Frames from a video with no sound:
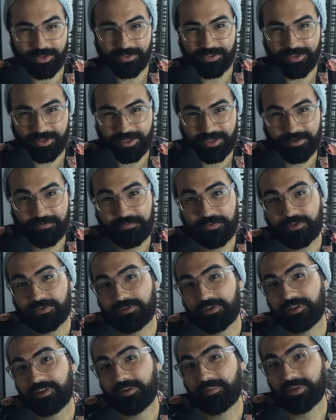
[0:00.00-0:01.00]
thinking of
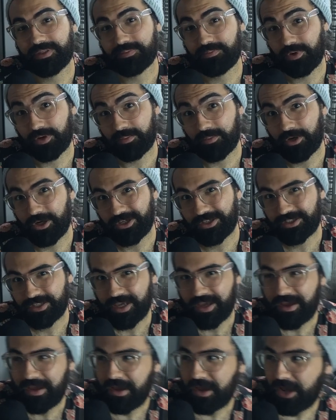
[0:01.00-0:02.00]
using them as bookmarks,
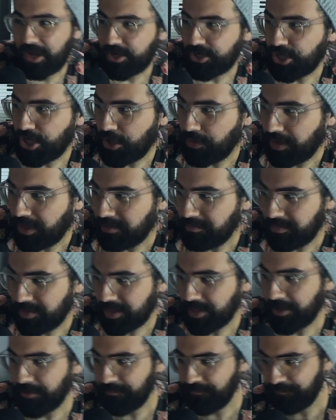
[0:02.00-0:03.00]
knowing
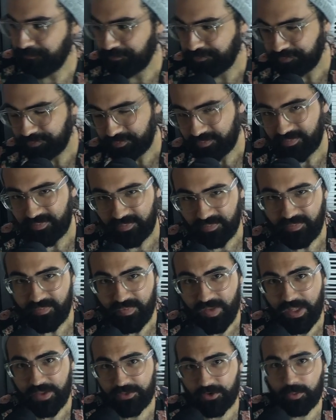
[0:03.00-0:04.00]
me.
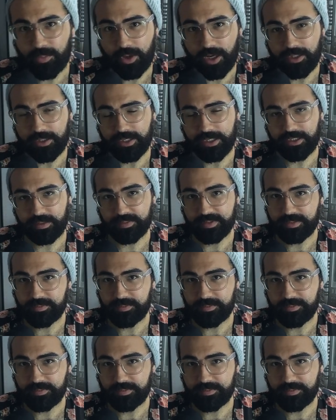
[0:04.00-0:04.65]
They'll probably end up as